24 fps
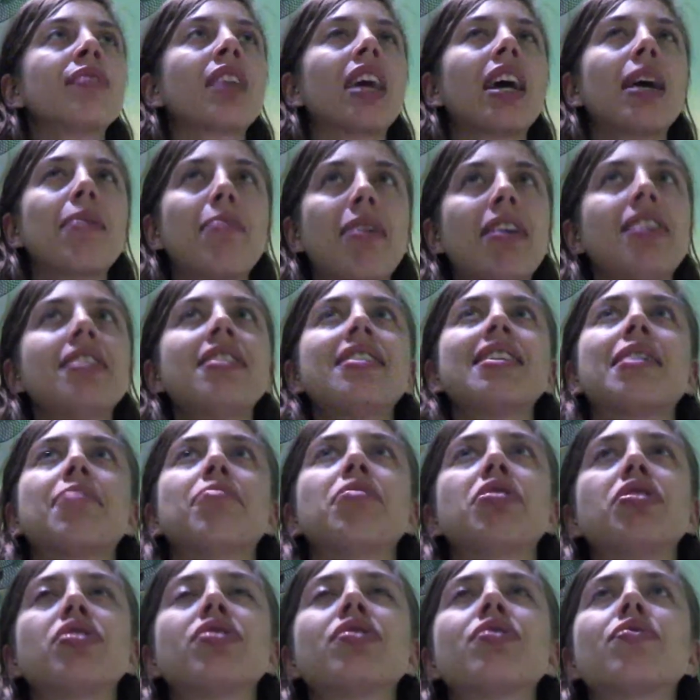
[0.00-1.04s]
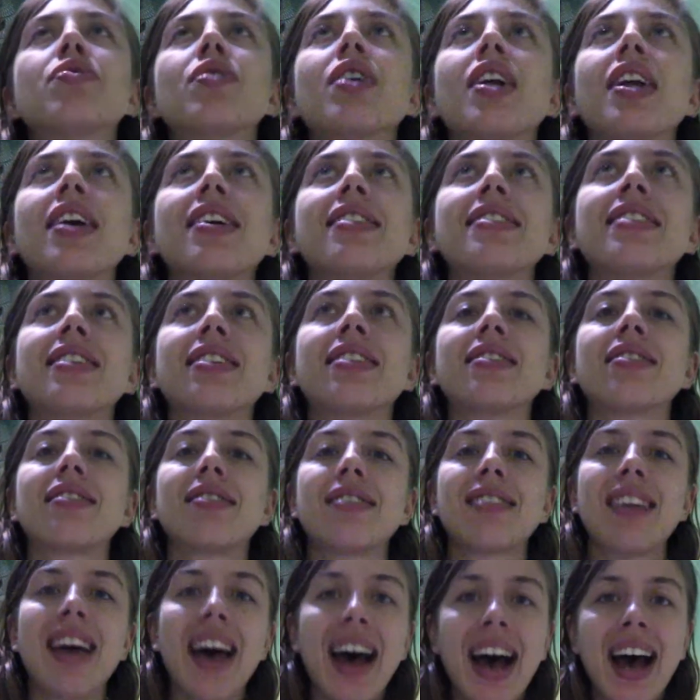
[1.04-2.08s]
and by the time I just realized that
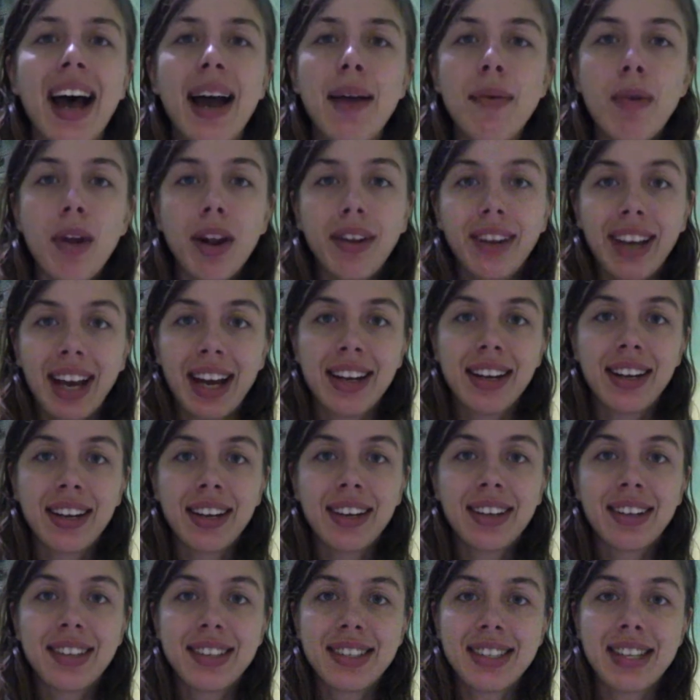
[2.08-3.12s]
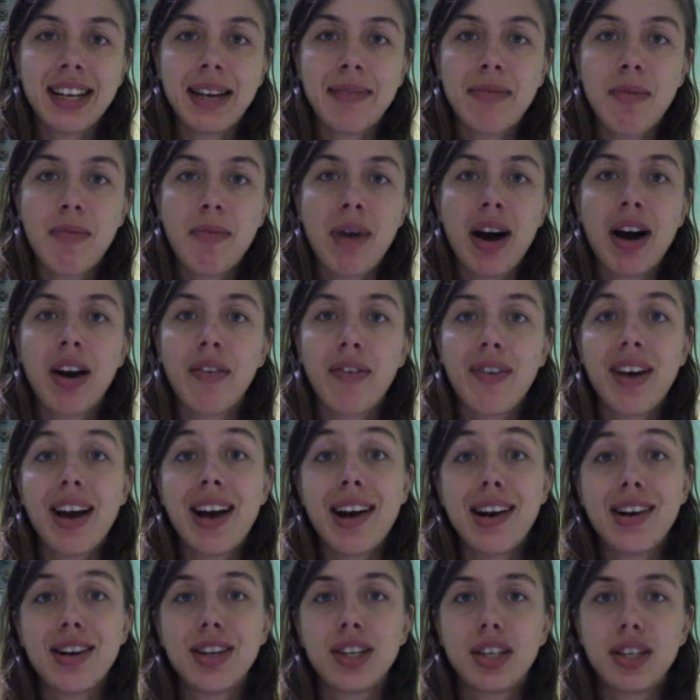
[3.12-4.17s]
I'm not getting the same amount of
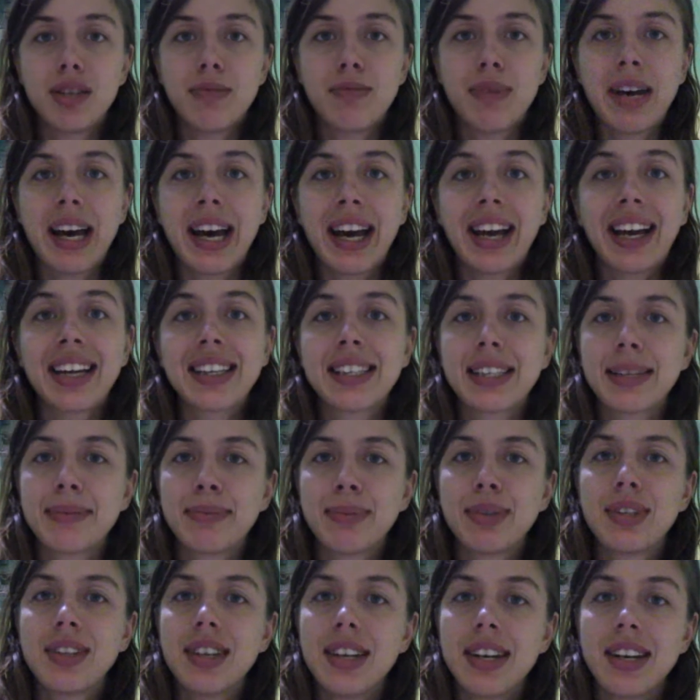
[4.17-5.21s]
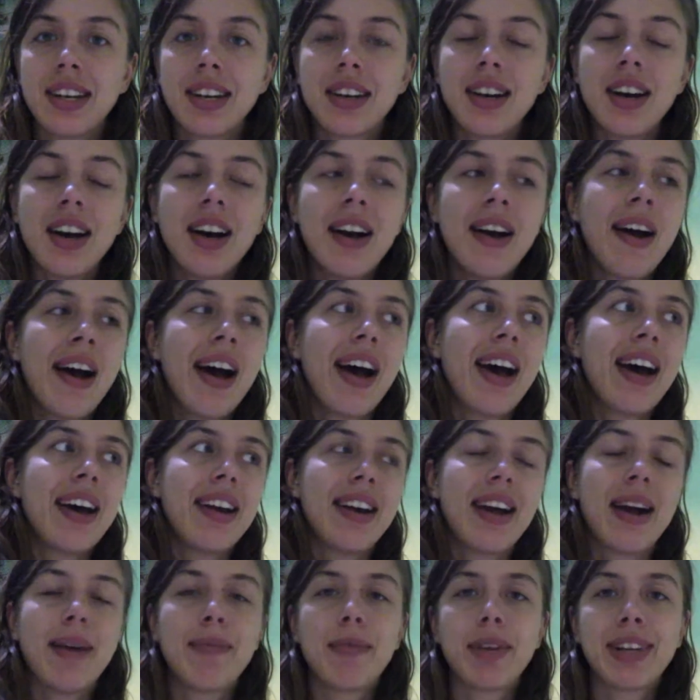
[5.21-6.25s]
energy back as I put in,
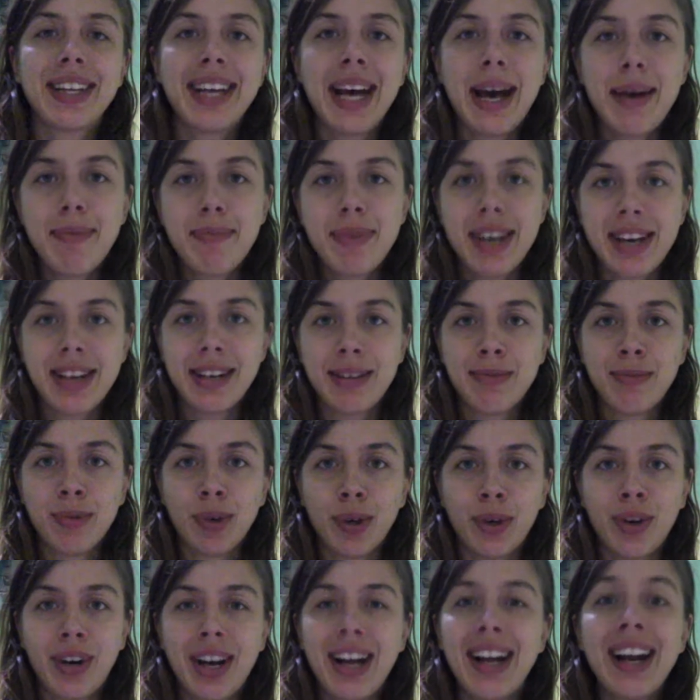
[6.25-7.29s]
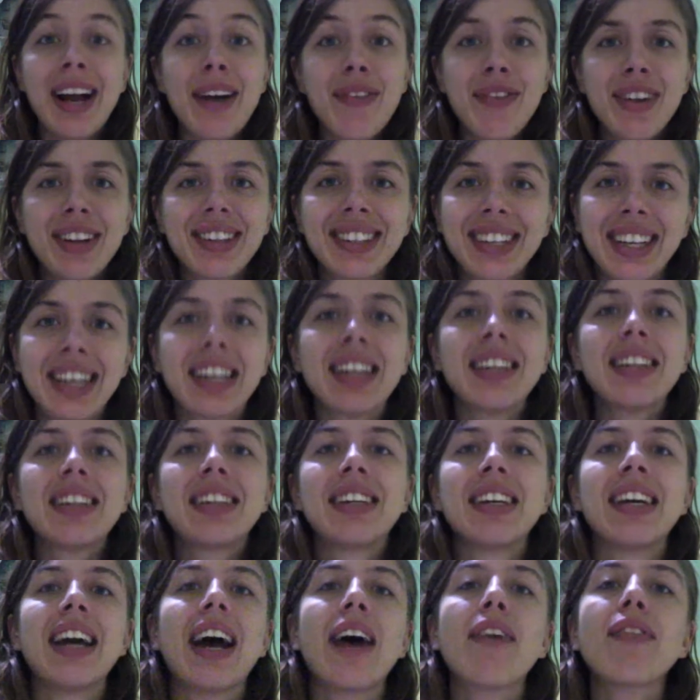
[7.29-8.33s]
and I'm not happy anymore. And I felt
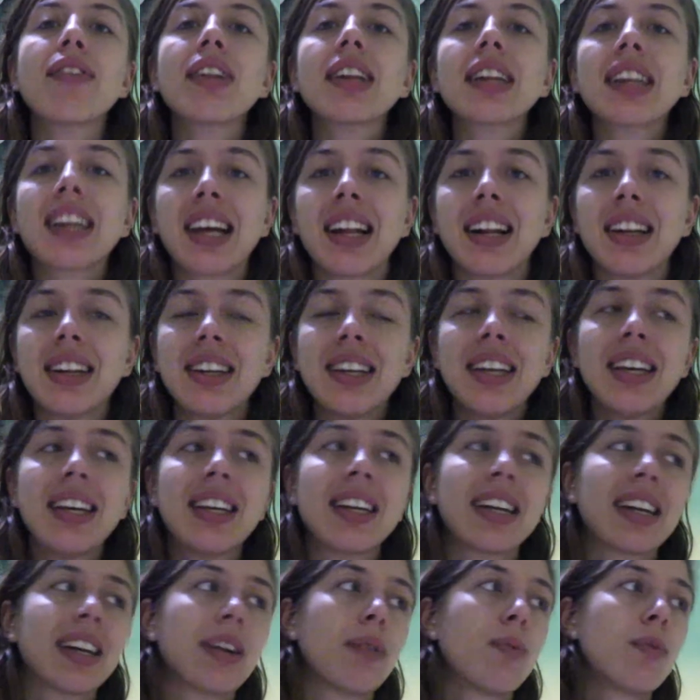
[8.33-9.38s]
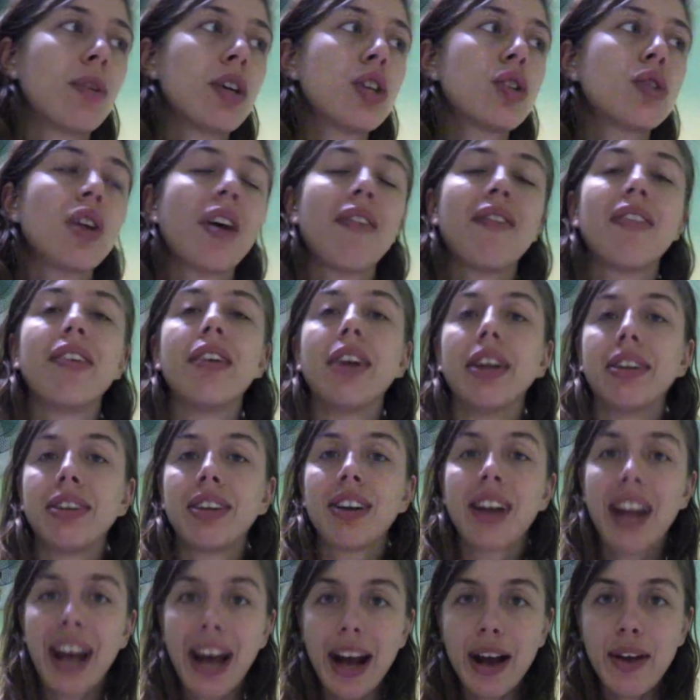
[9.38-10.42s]
guilty. I felt guilty that I wished to have another
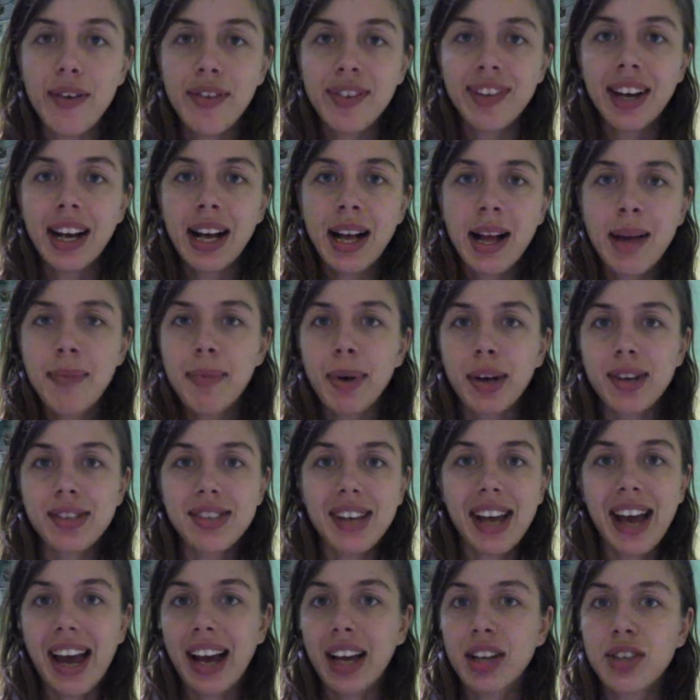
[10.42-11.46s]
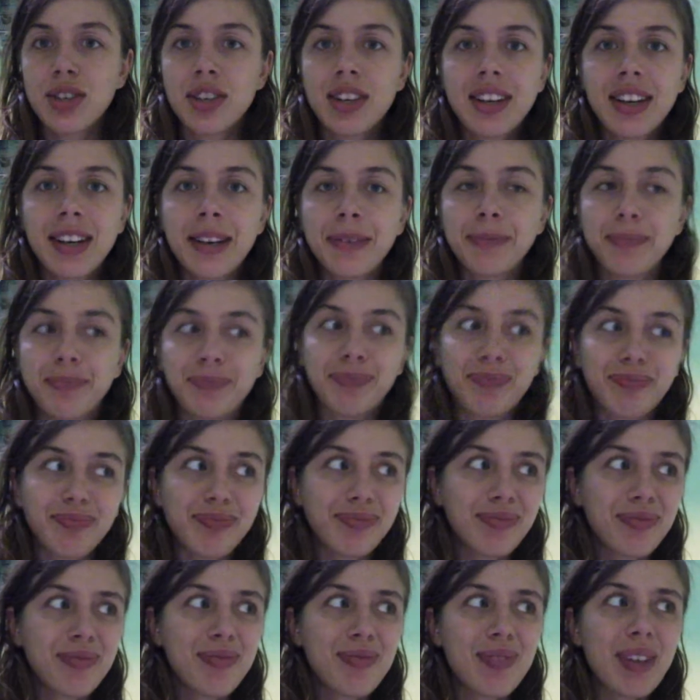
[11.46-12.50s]
life, because actually
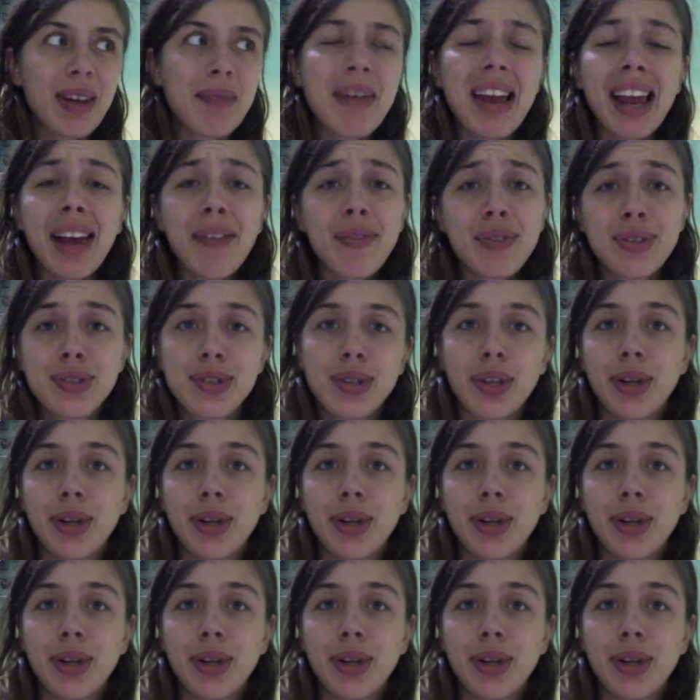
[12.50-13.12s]
my life was